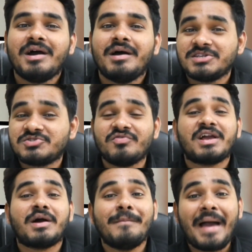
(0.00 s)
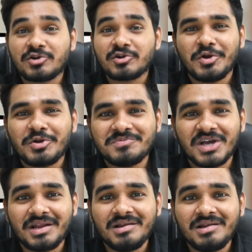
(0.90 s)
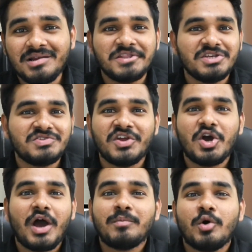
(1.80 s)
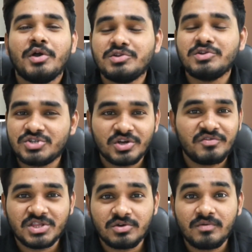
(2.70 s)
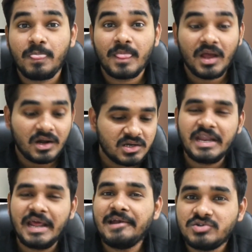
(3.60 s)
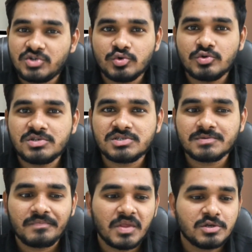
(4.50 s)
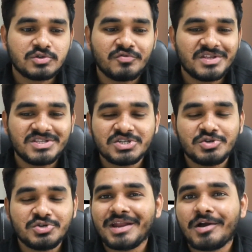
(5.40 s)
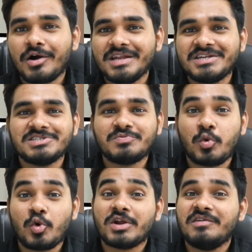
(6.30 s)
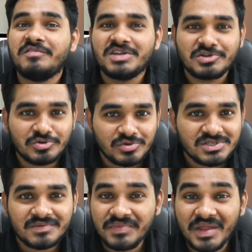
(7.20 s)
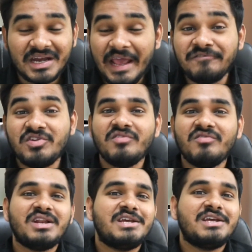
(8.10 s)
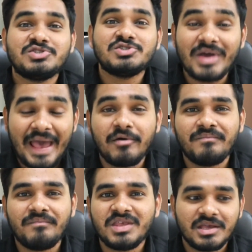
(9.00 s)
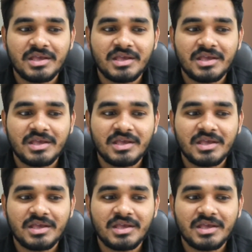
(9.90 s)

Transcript: Hi, I'm Yaswanth. Welcome back to my YouTube channel. In this video, I'm going to share with you 10 tools, so which you can call it as productivity tools that everyone needs to have.